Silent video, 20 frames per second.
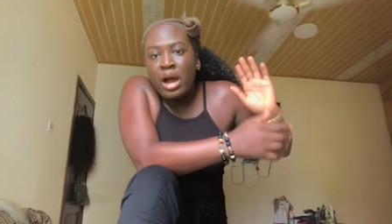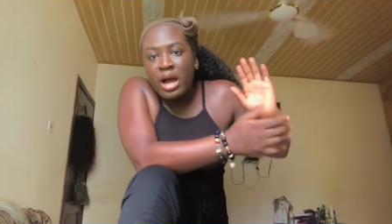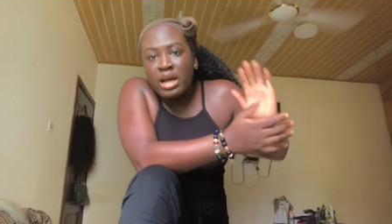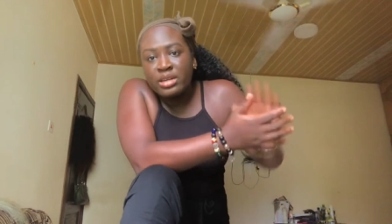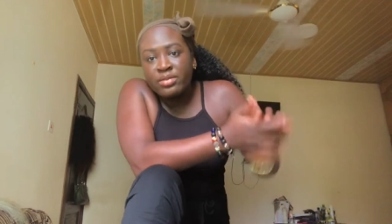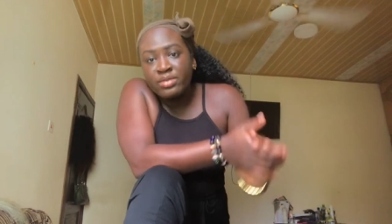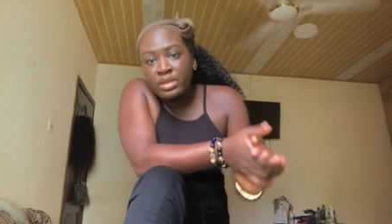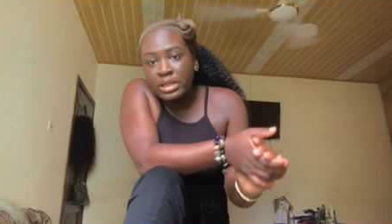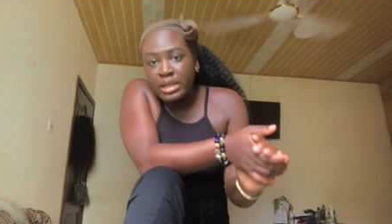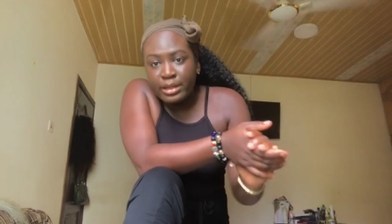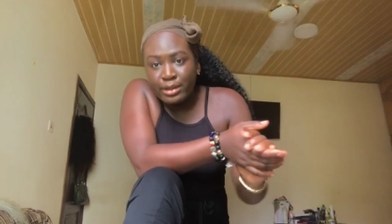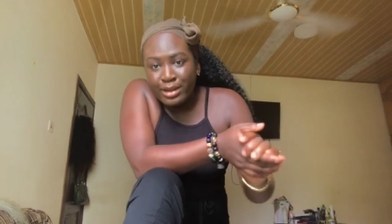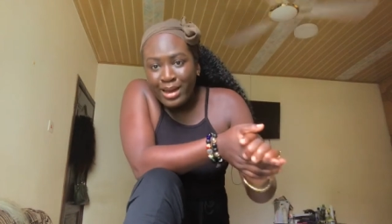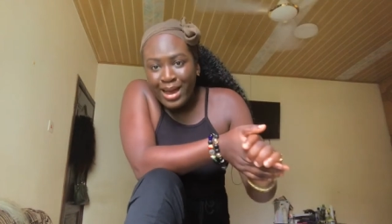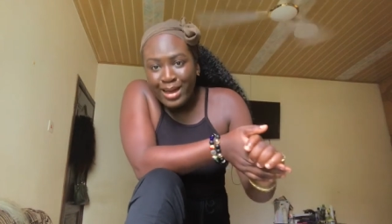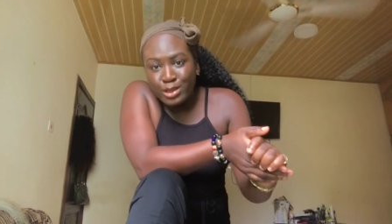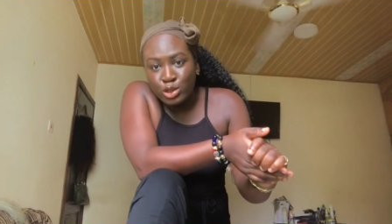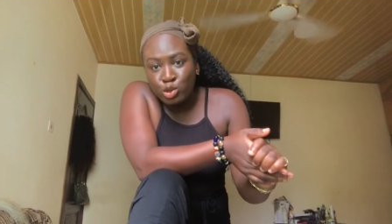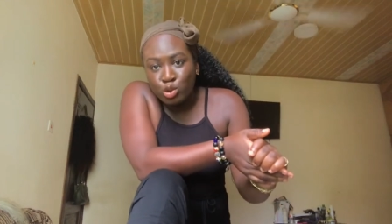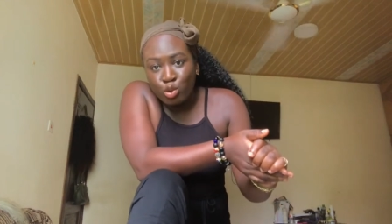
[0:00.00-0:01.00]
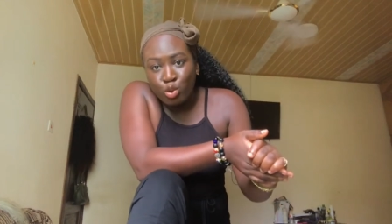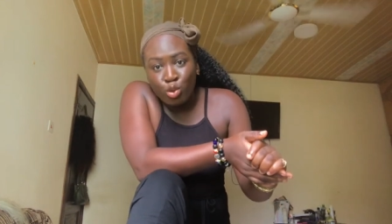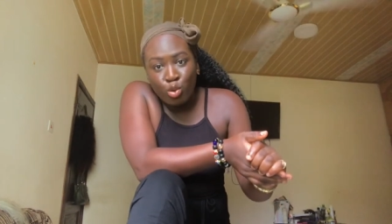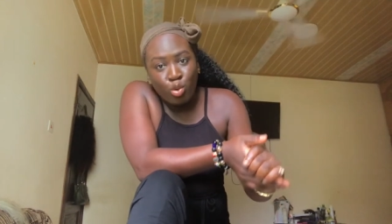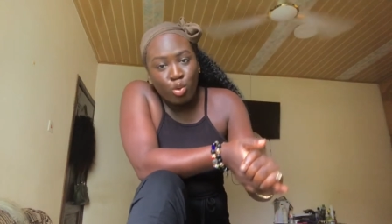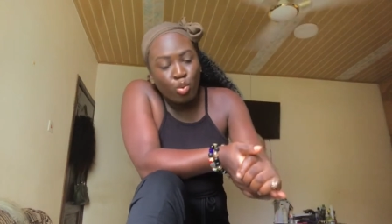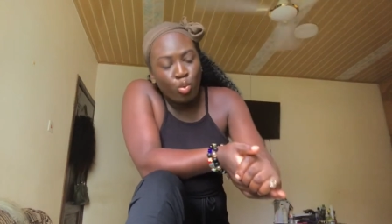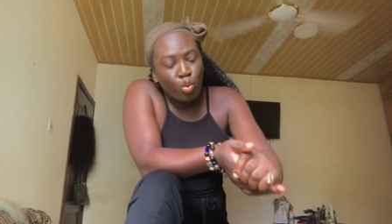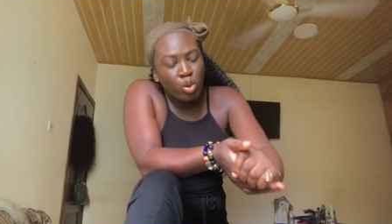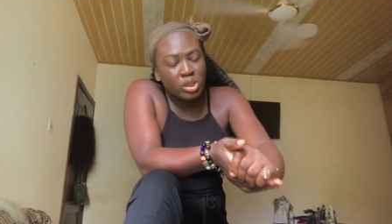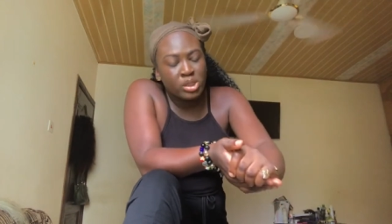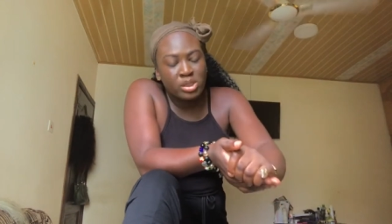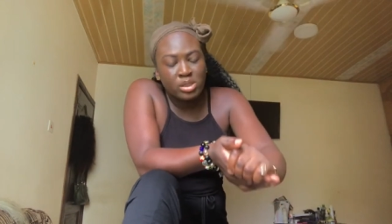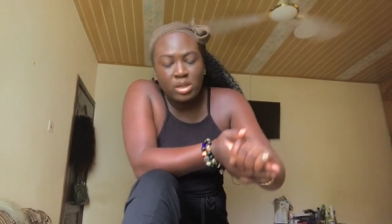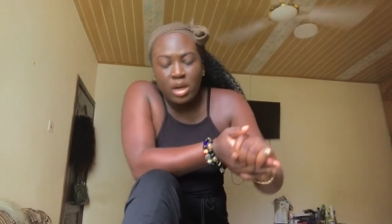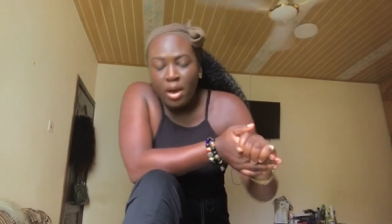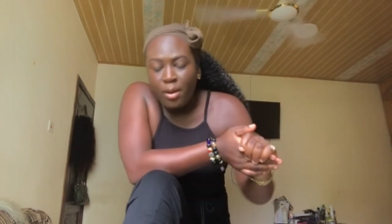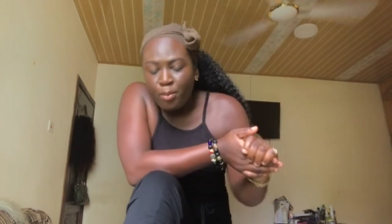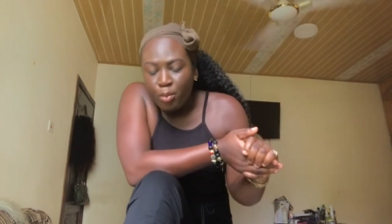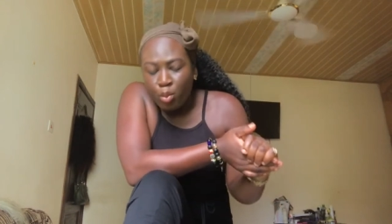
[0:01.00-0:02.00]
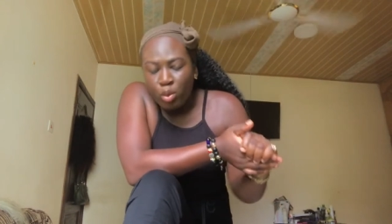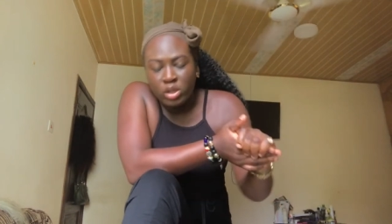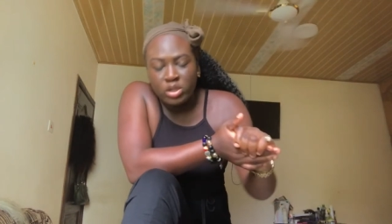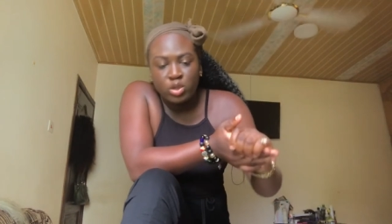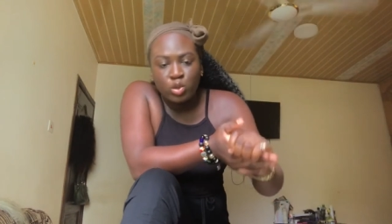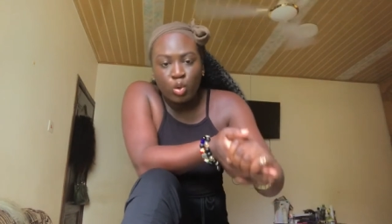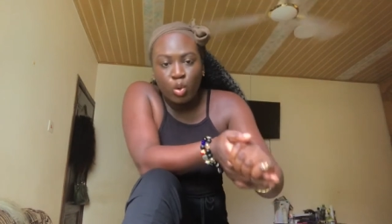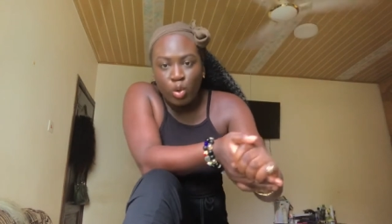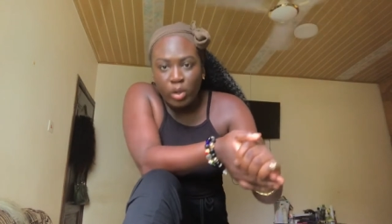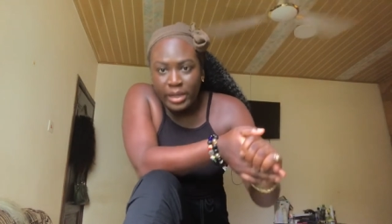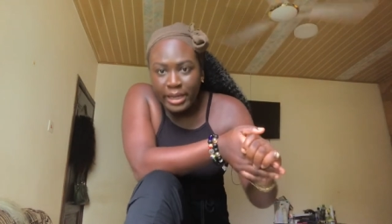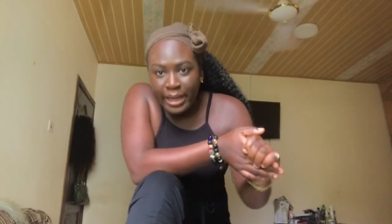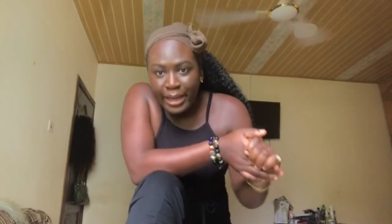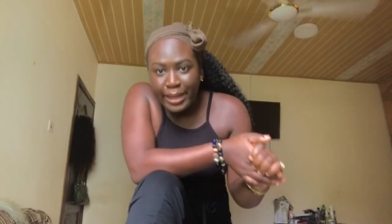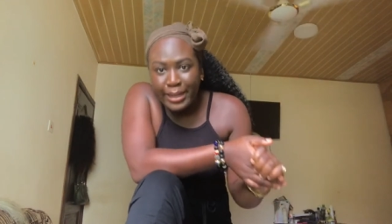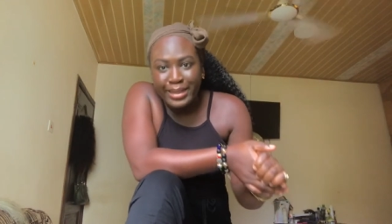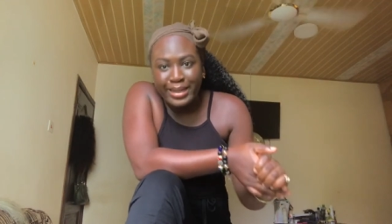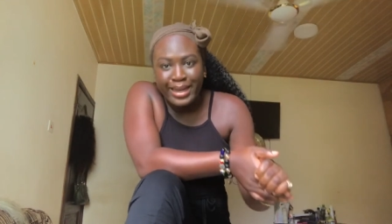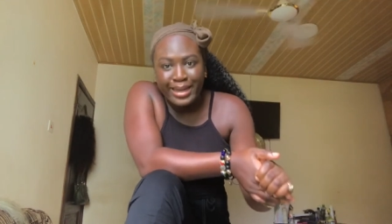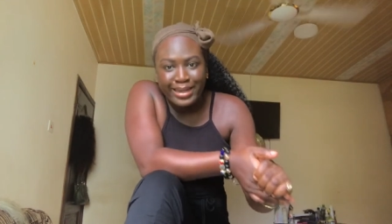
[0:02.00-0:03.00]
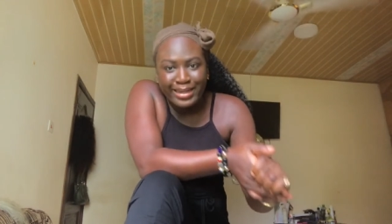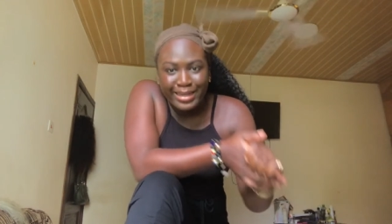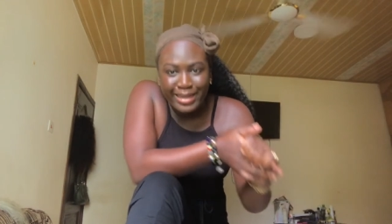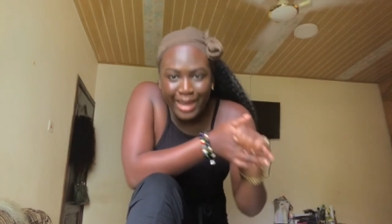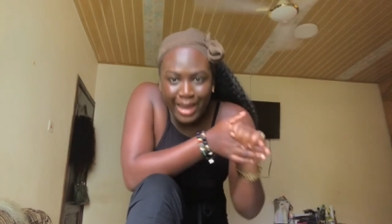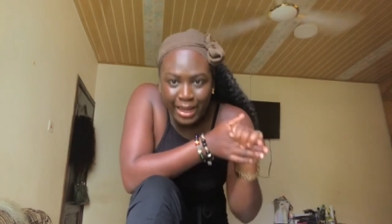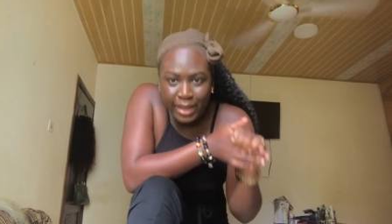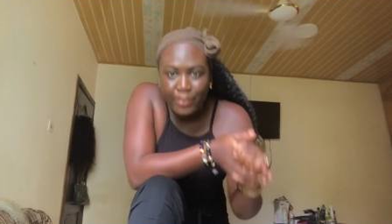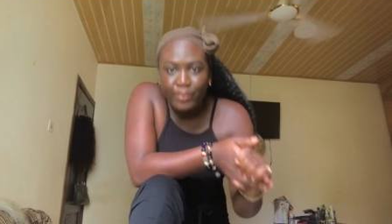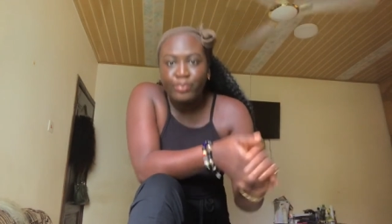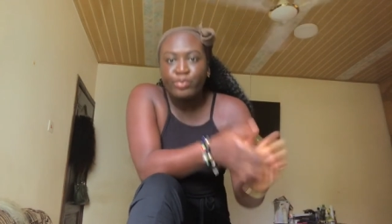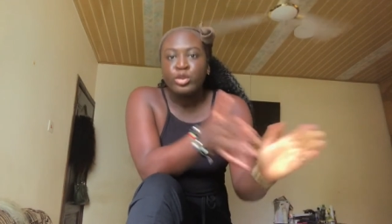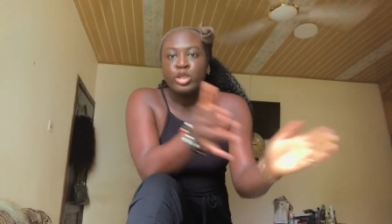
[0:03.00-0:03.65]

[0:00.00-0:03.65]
I'll definitely let you guys know what's up, what's cooking, and yeah.